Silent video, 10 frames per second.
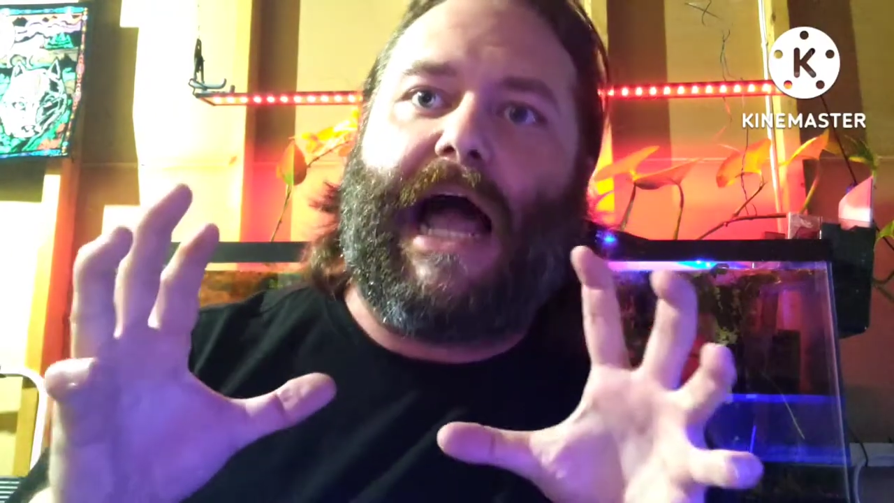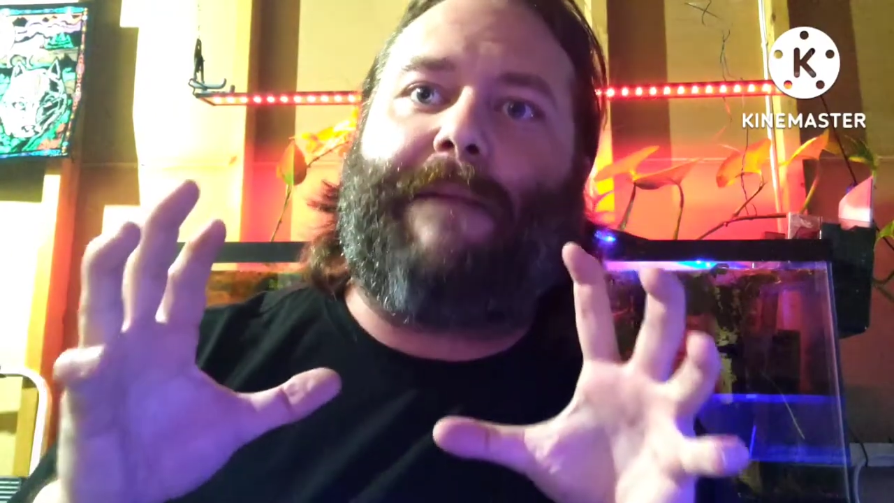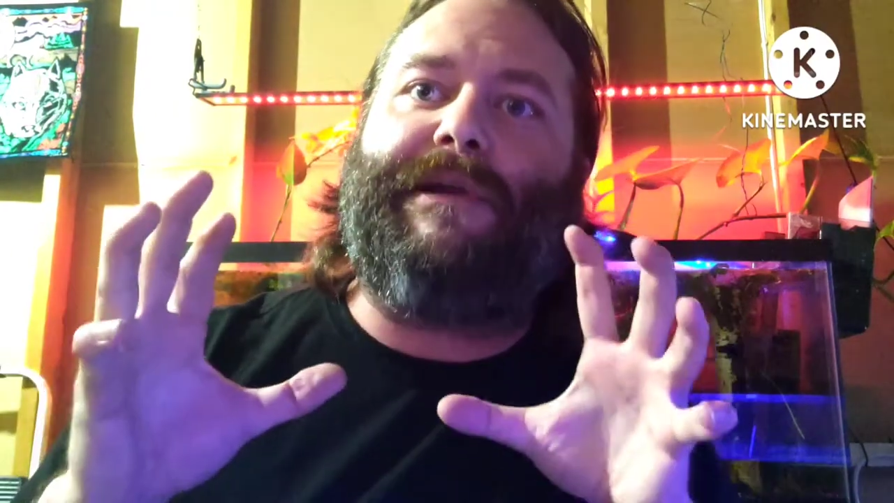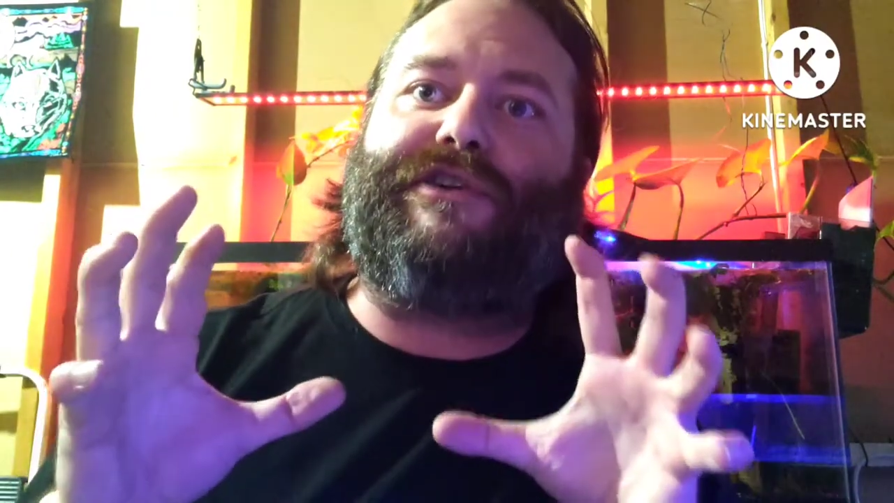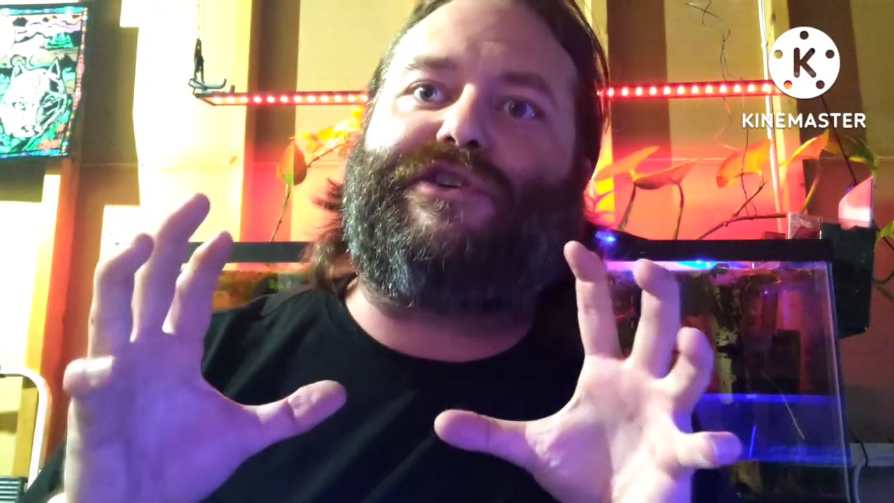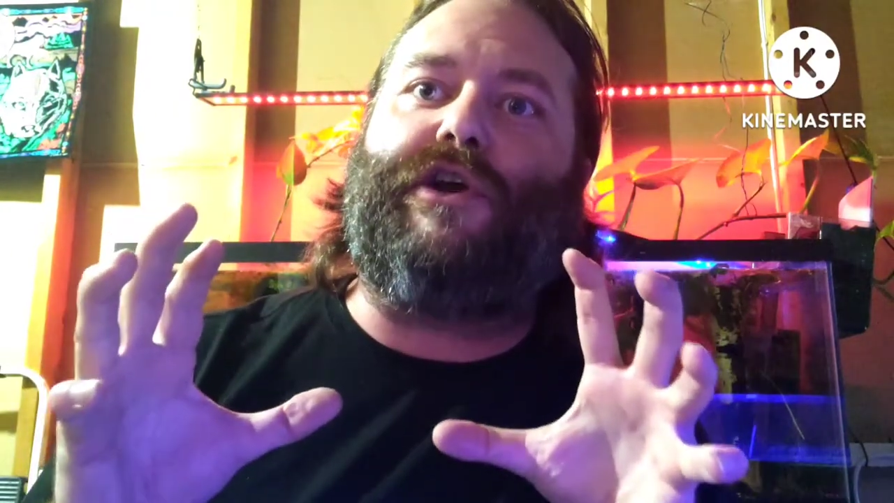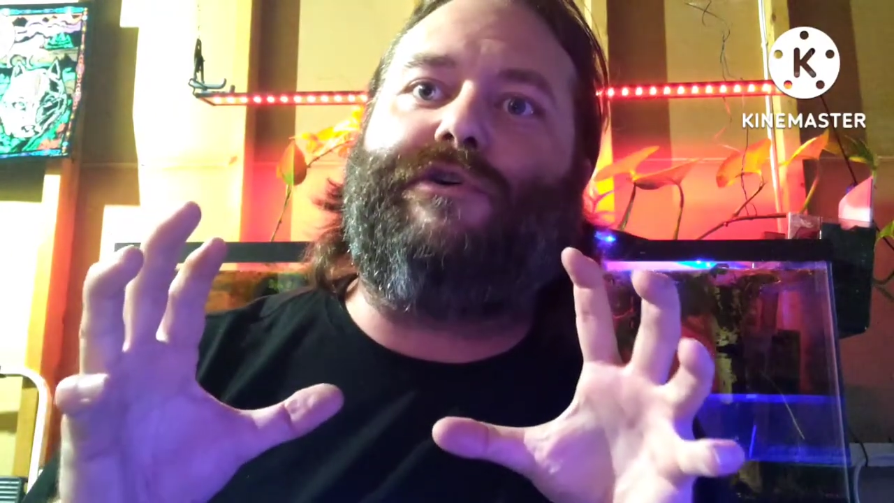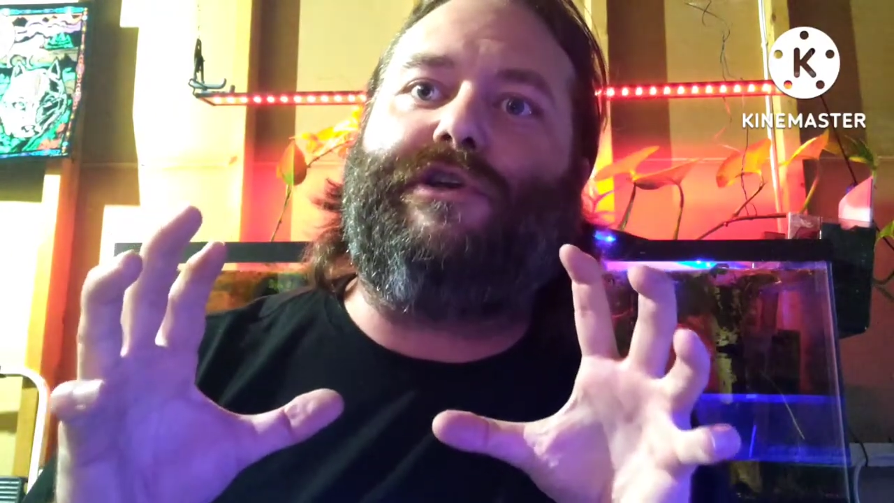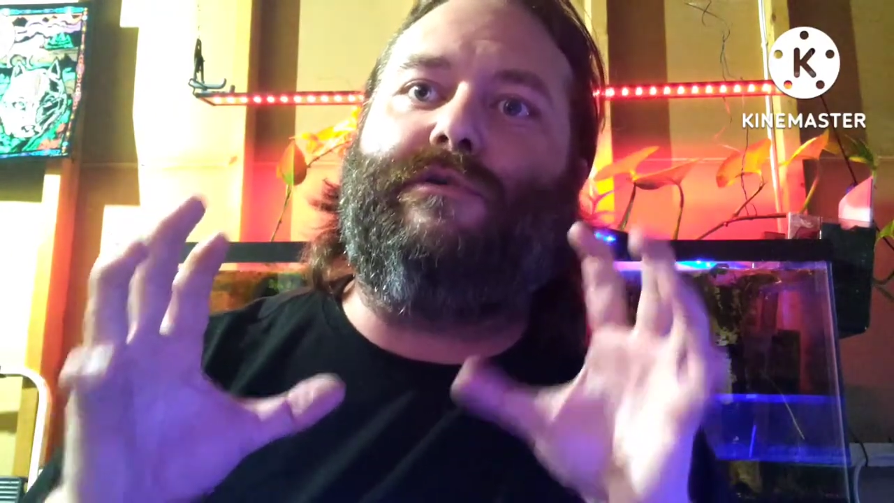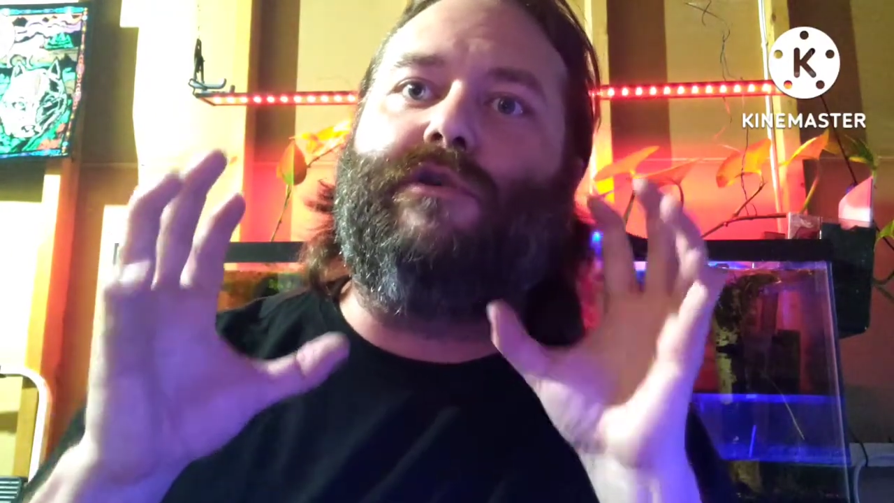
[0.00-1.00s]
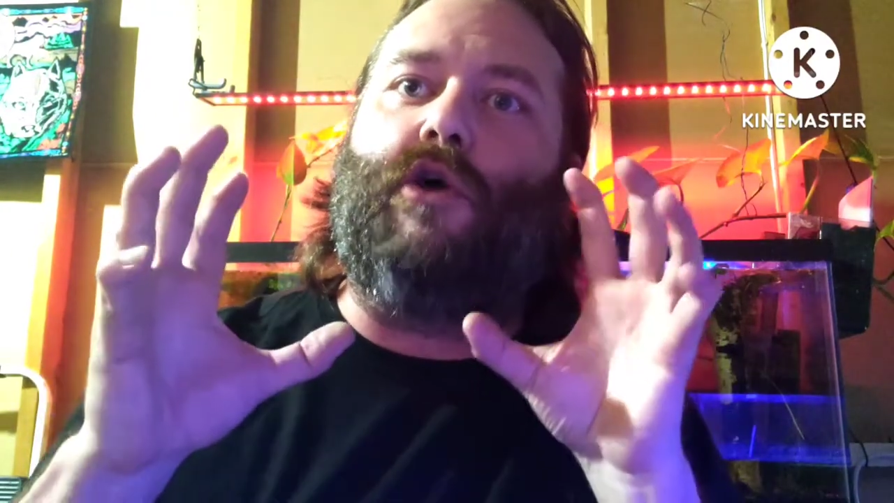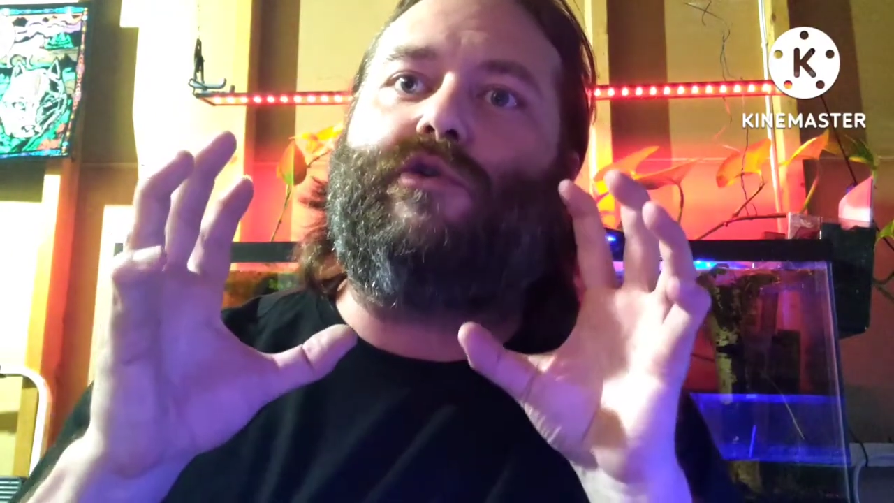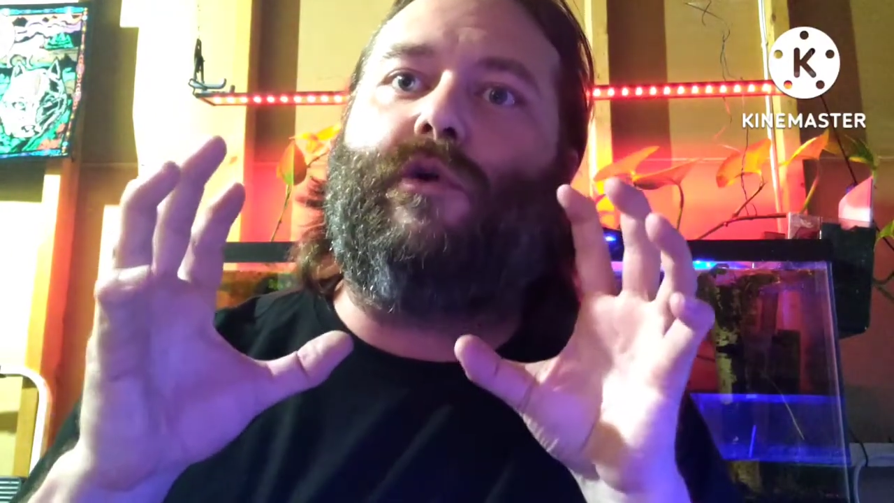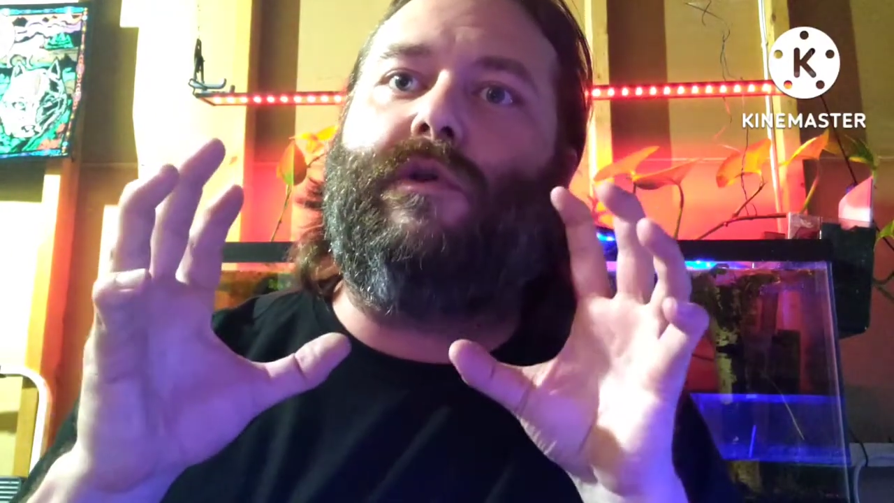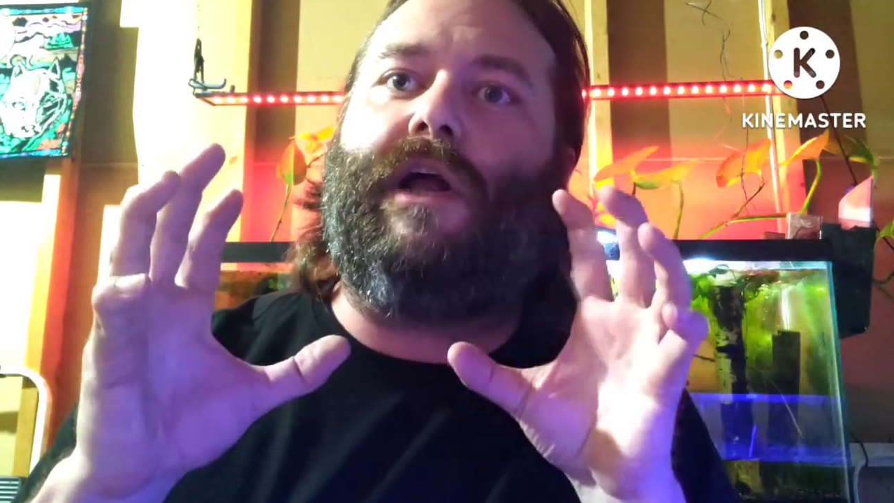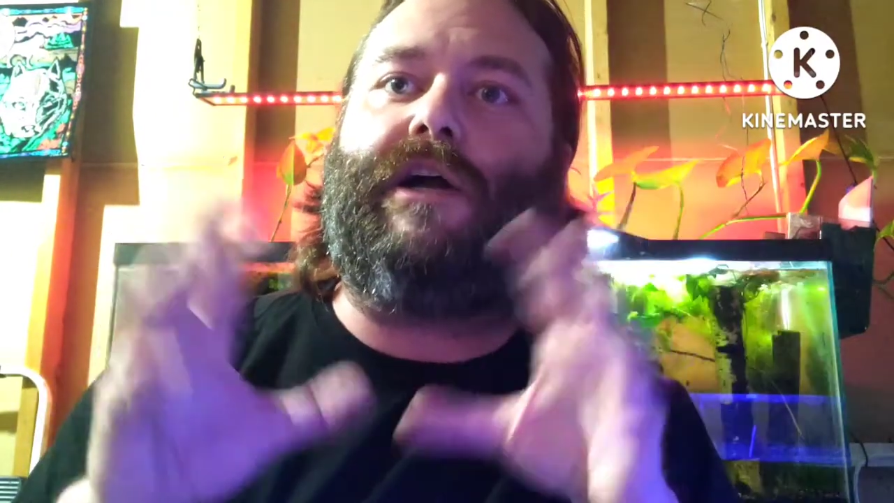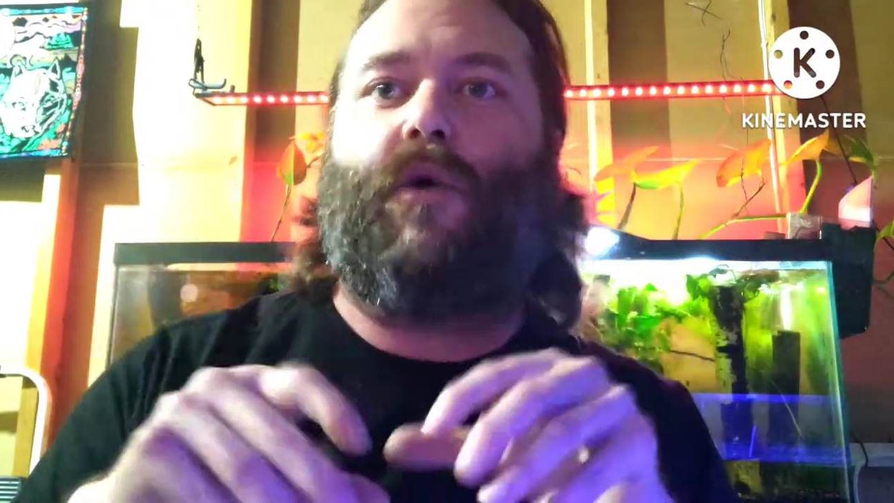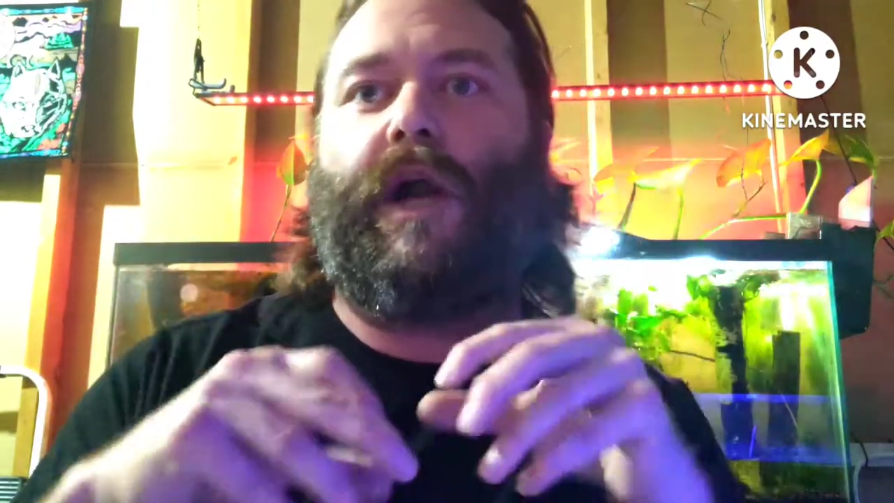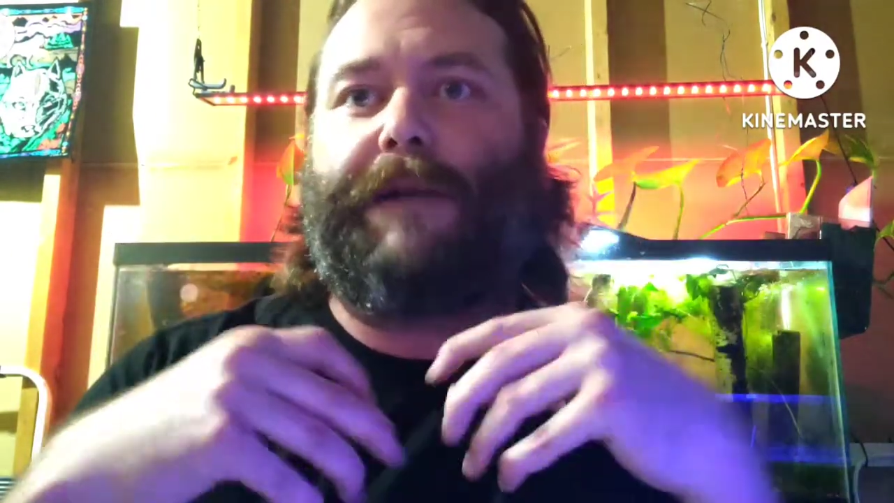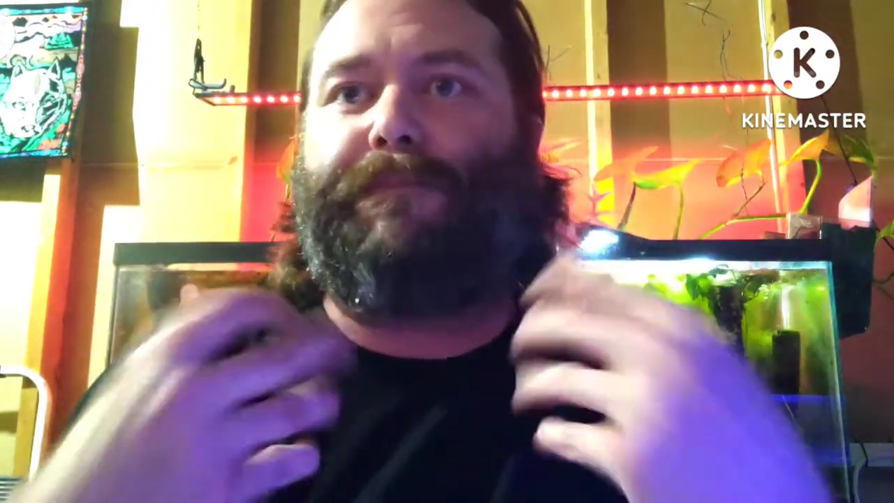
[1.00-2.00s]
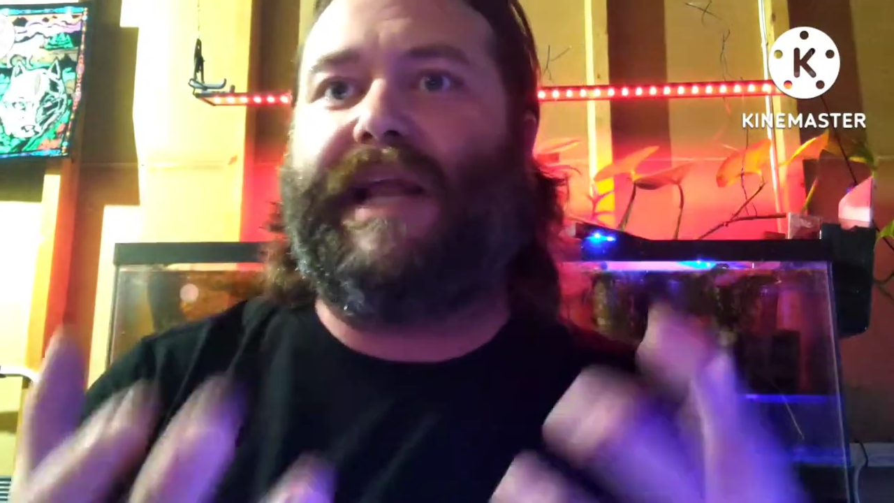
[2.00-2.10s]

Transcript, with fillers: I'm going to show you local aquatic